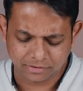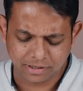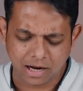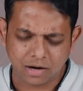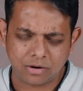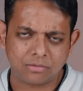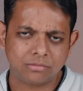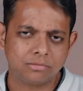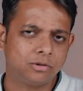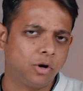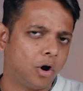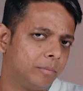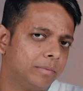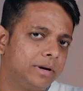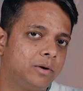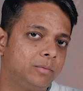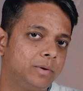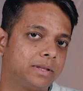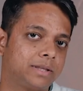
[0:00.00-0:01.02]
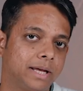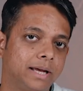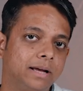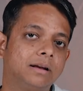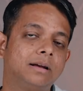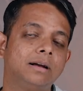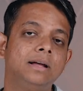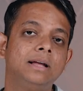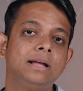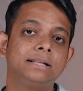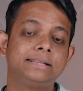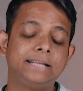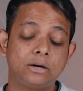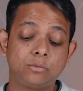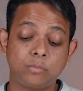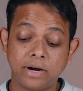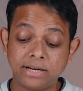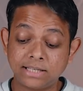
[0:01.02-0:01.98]
Now, normally we think
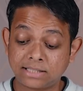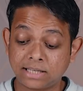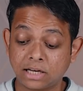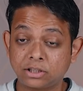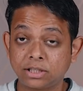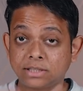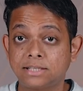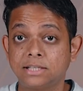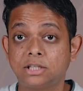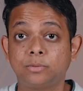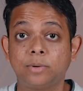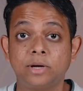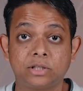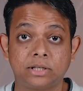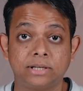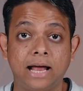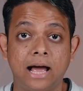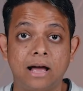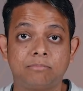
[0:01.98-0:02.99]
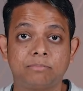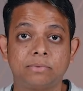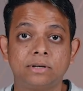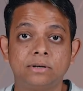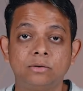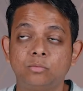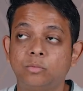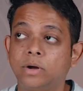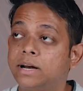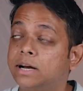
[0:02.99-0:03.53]
that when such a situation happens,